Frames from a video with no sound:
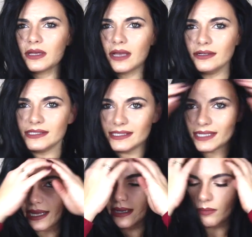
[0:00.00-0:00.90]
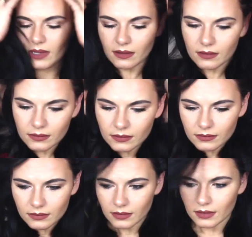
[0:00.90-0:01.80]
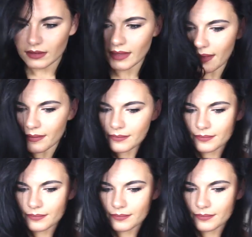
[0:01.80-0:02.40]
curls to stay in, but yeah.